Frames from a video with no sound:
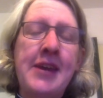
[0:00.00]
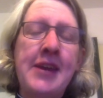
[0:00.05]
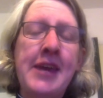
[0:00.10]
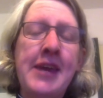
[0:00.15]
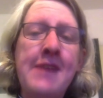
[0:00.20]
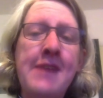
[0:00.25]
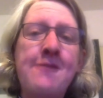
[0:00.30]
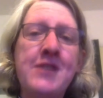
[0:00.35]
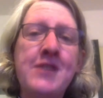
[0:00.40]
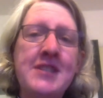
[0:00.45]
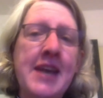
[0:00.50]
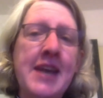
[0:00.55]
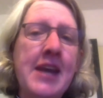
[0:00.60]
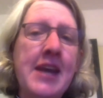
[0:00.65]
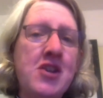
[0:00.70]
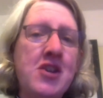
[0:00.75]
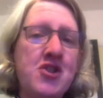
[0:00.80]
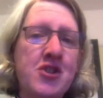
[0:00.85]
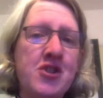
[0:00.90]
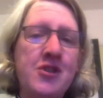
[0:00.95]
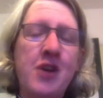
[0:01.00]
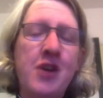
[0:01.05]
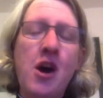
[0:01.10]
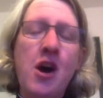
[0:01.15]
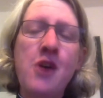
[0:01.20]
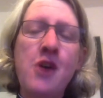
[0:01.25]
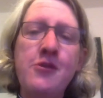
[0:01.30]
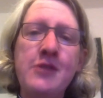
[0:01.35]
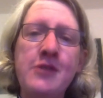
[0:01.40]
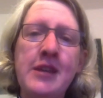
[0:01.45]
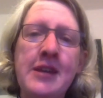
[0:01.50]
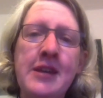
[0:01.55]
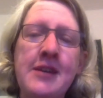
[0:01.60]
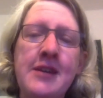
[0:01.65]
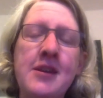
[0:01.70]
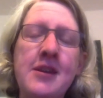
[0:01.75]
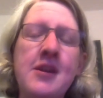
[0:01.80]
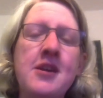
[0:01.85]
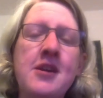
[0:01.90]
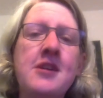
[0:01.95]
invitation only
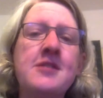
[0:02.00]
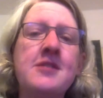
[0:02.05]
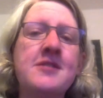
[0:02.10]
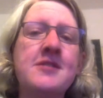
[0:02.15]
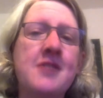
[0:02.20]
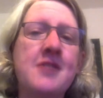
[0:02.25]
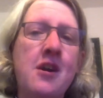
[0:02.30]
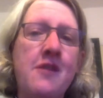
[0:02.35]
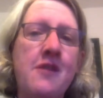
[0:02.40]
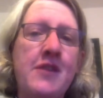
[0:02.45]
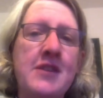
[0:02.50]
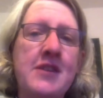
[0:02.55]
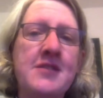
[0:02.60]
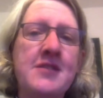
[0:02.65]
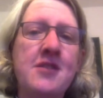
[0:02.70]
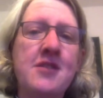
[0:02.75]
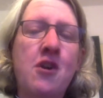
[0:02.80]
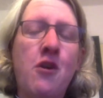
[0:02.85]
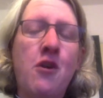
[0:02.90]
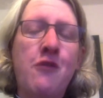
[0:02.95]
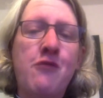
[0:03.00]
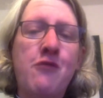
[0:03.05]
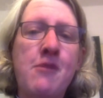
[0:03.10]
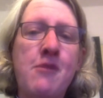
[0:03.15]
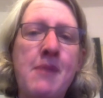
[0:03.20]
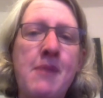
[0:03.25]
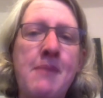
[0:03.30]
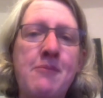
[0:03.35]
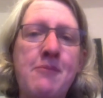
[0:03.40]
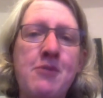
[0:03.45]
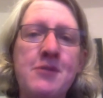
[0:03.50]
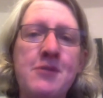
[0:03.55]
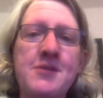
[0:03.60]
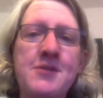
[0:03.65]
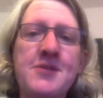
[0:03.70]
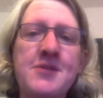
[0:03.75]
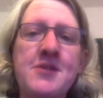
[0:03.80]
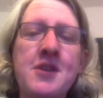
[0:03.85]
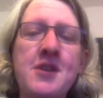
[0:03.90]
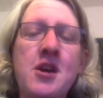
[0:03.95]
service of
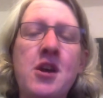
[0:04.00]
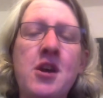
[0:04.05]
remembrance.